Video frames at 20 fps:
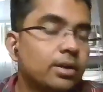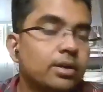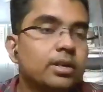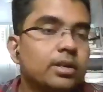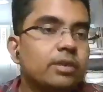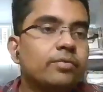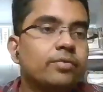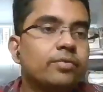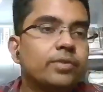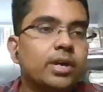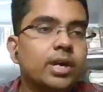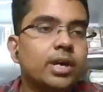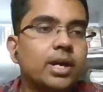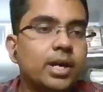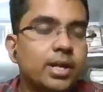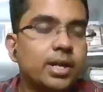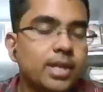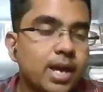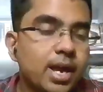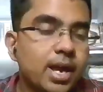If
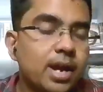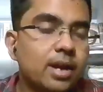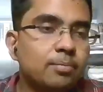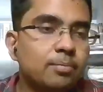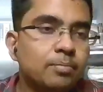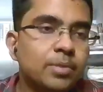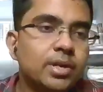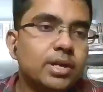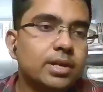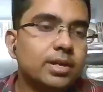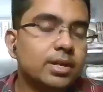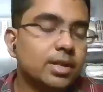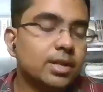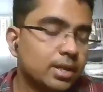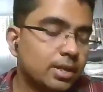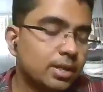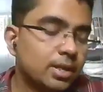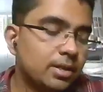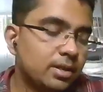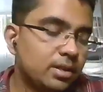A and B,
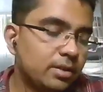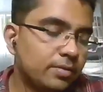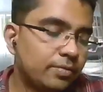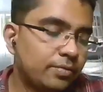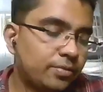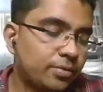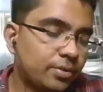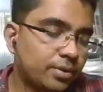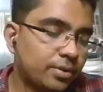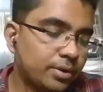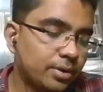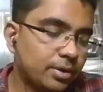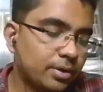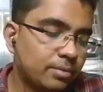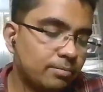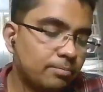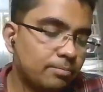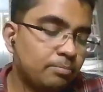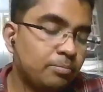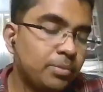if
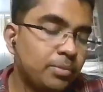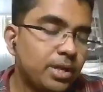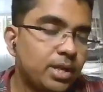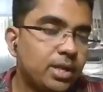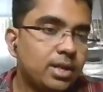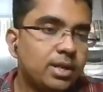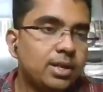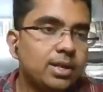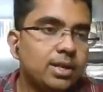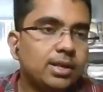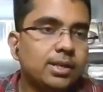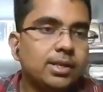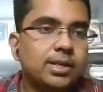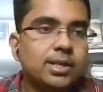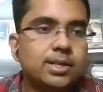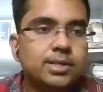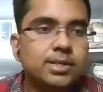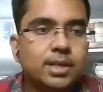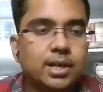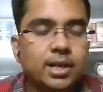B
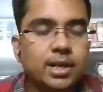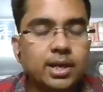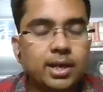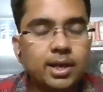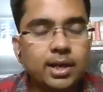is a